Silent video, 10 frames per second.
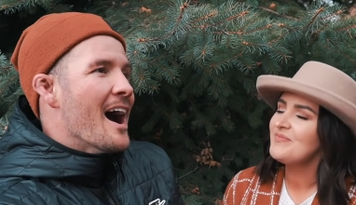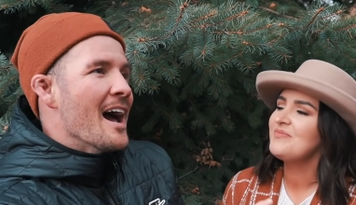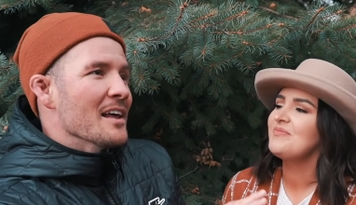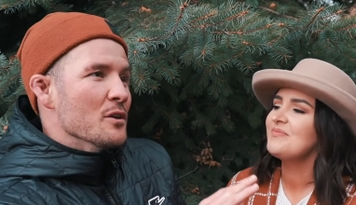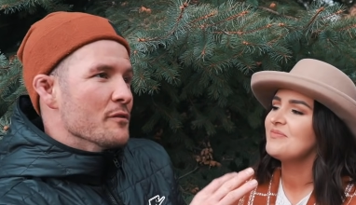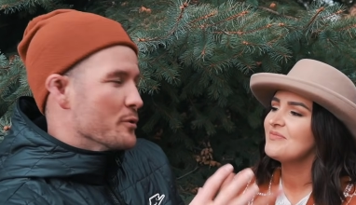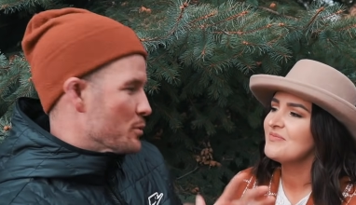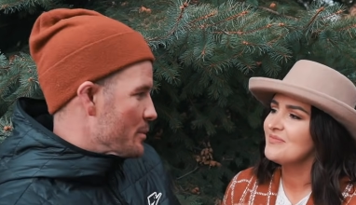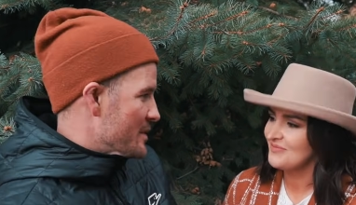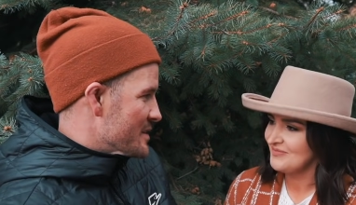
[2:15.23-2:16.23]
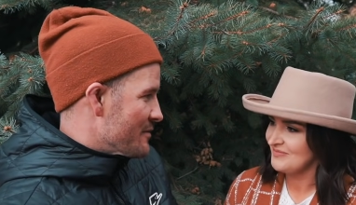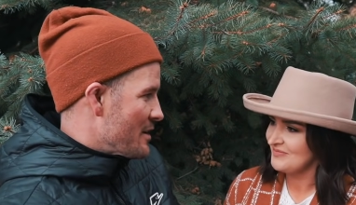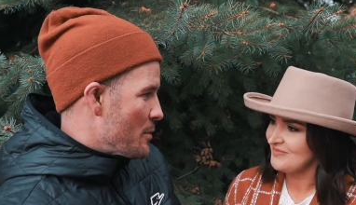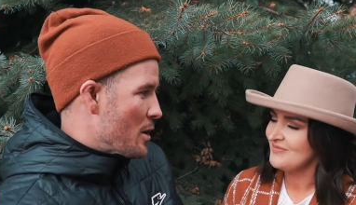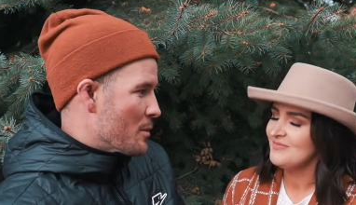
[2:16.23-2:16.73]
Speaker 1: I love the ripping
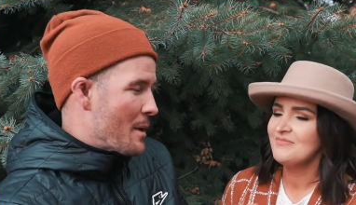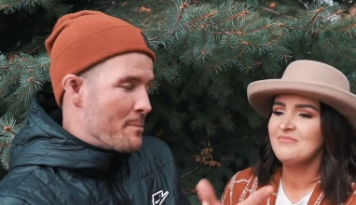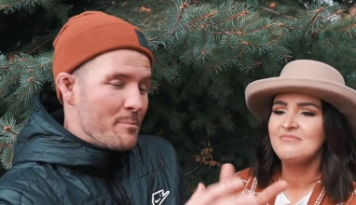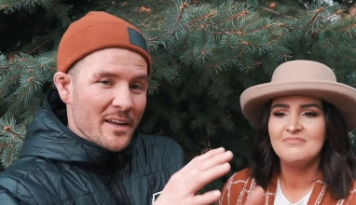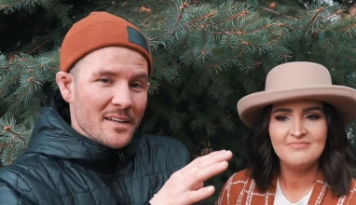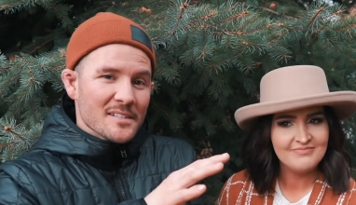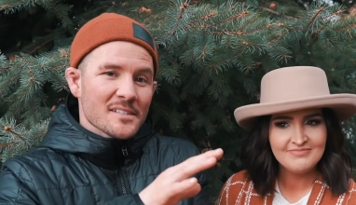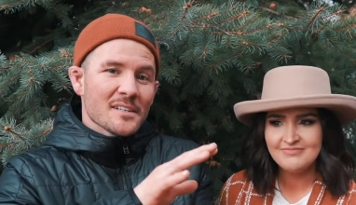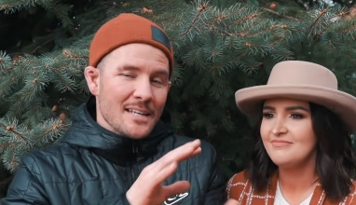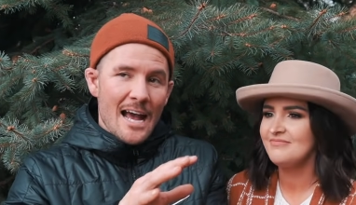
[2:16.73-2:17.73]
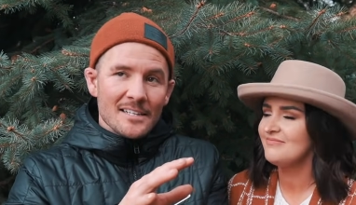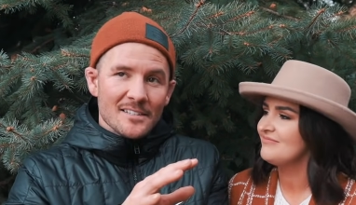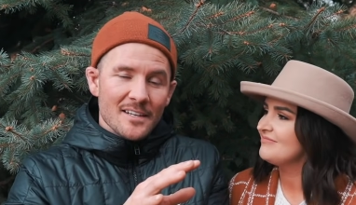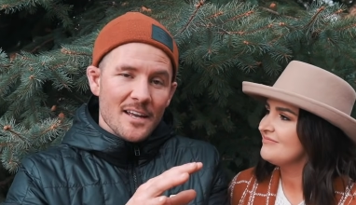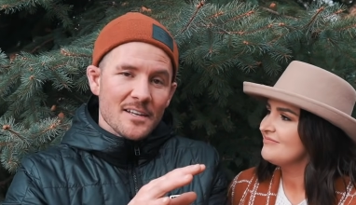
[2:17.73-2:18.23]
stuff out part. My biggest
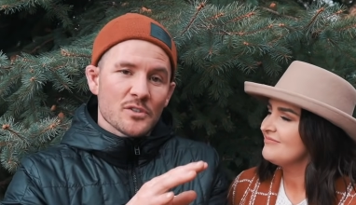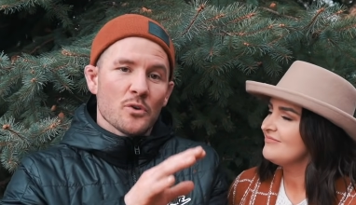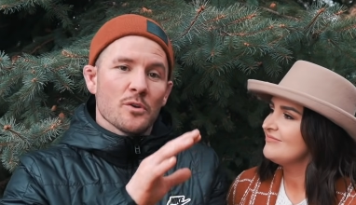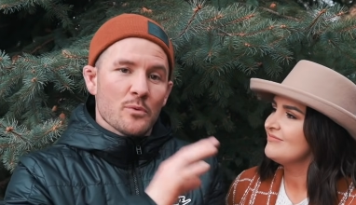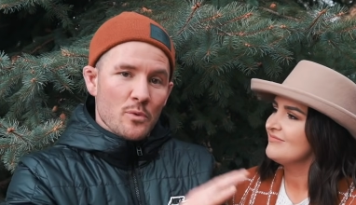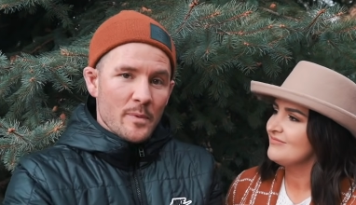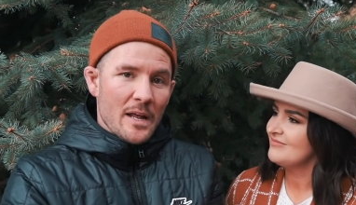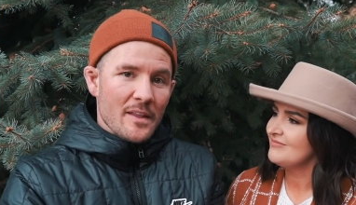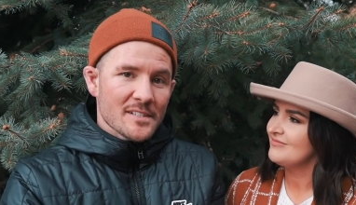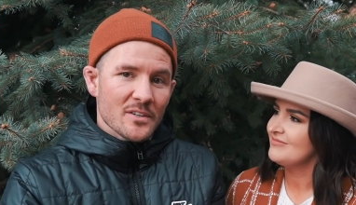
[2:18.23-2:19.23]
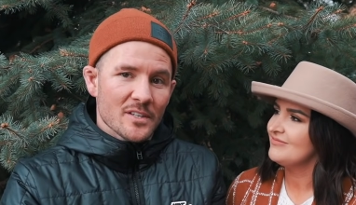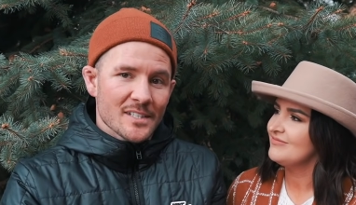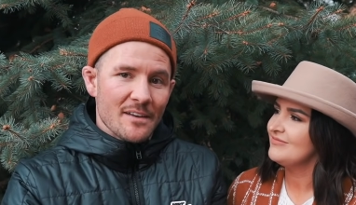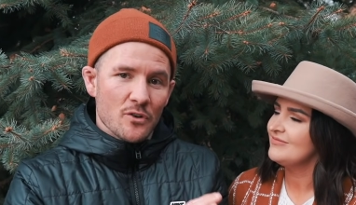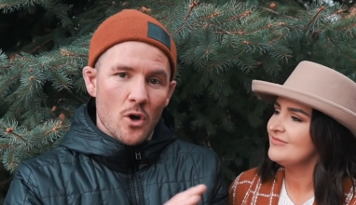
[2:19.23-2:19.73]
task today is going to be ripping out that ceiling
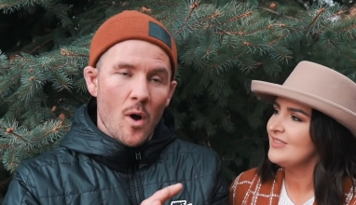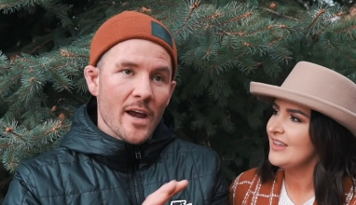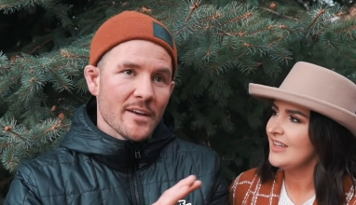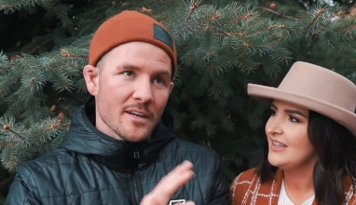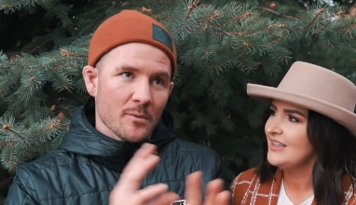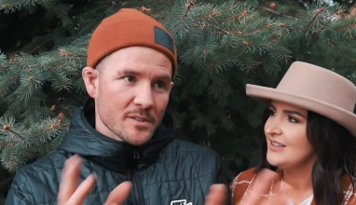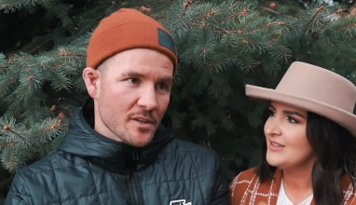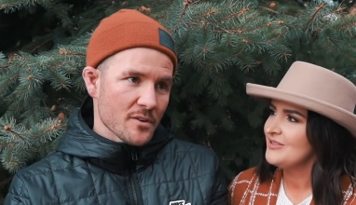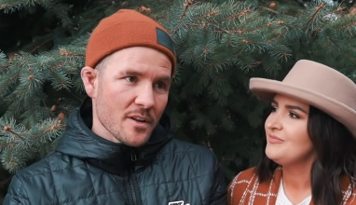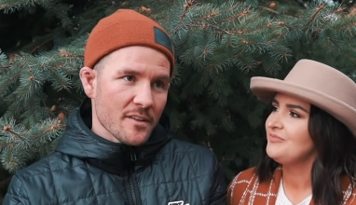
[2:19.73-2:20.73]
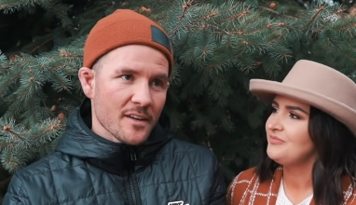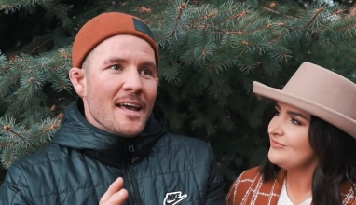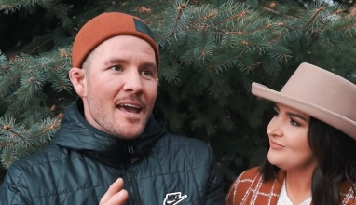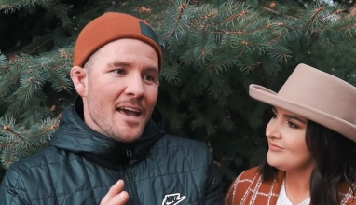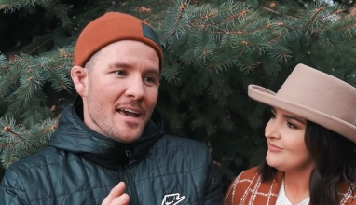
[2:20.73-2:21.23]
because I have no idea what's underneath
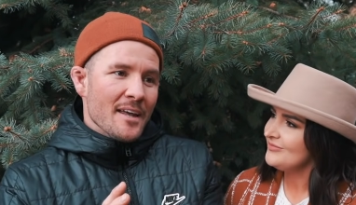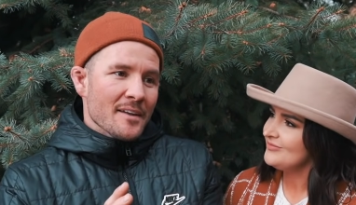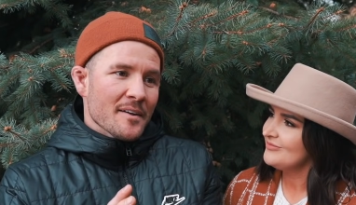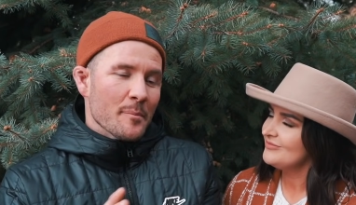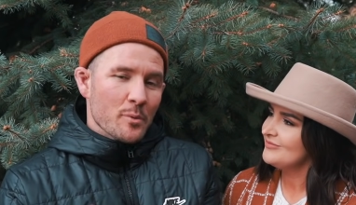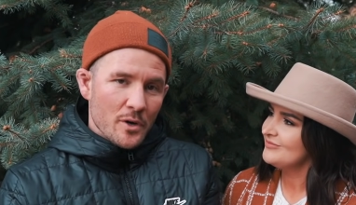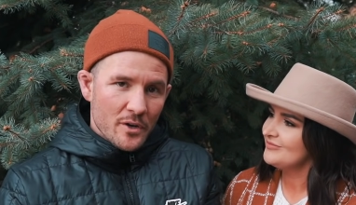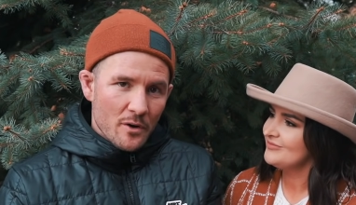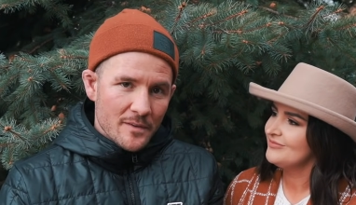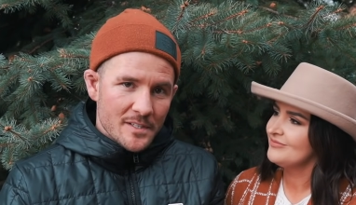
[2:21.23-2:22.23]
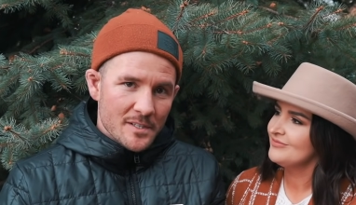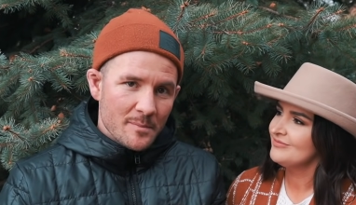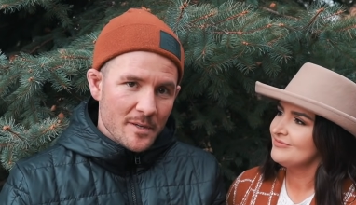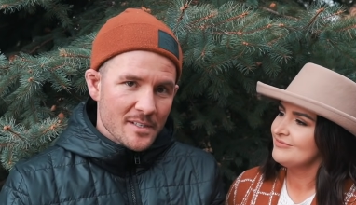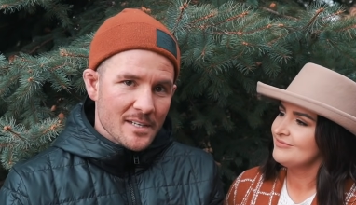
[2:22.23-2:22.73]
it. And I'm pretty nervous
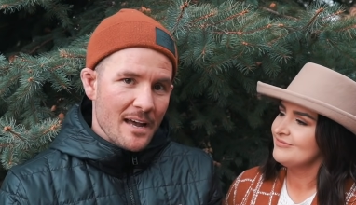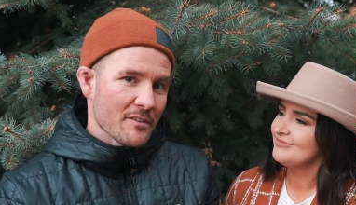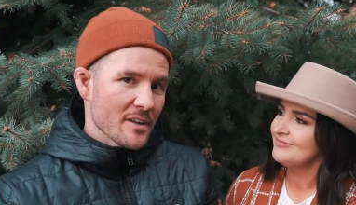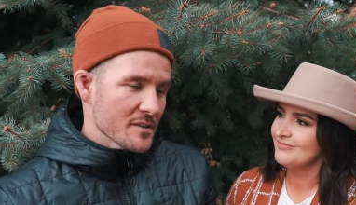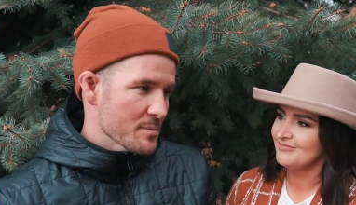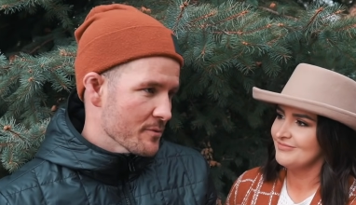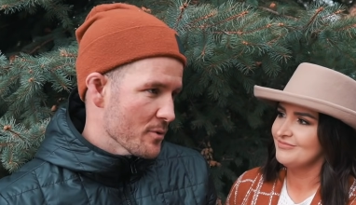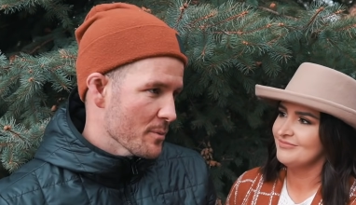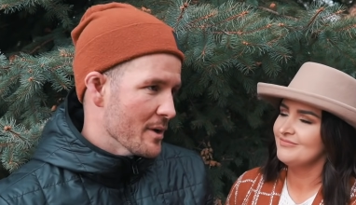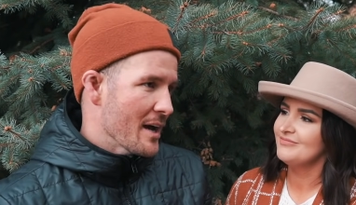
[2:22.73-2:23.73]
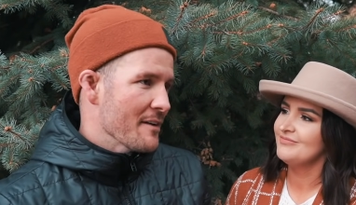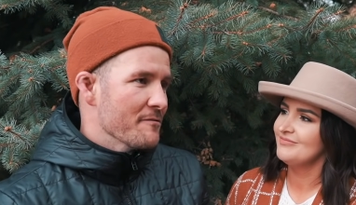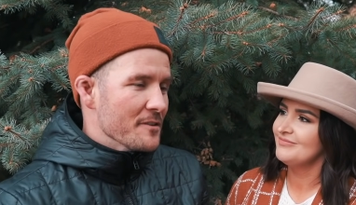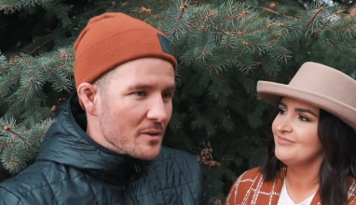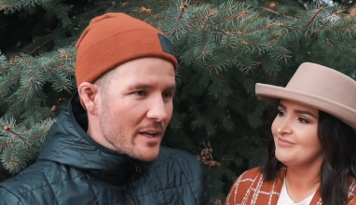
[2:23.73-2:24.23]
because I haven't done this before, but I
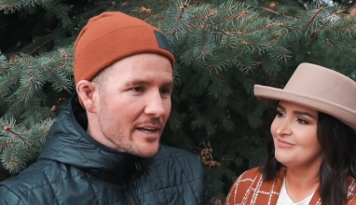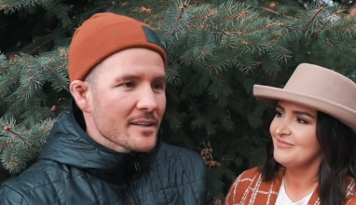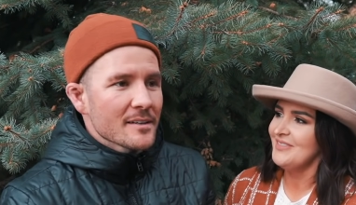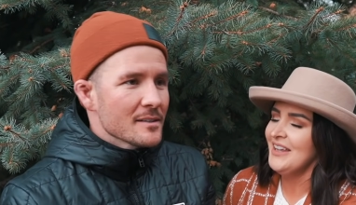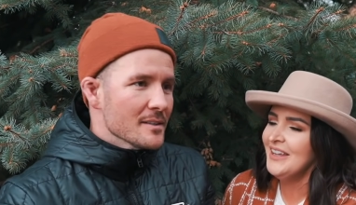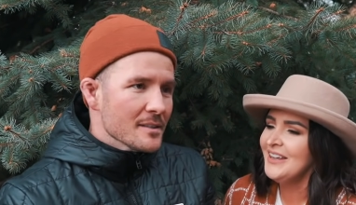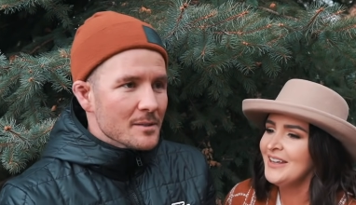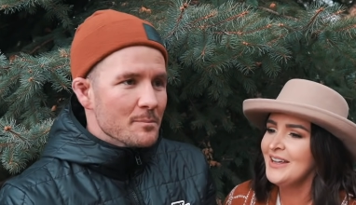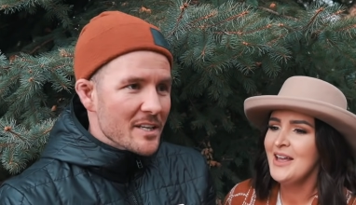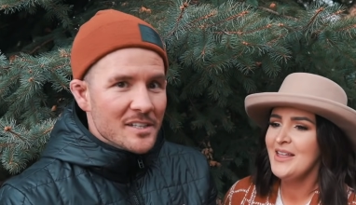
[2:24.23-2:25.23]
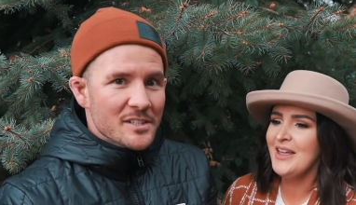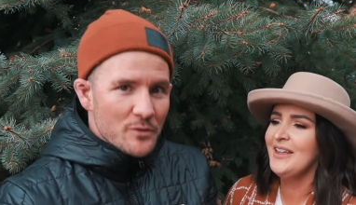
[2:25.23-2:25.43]
feel like because of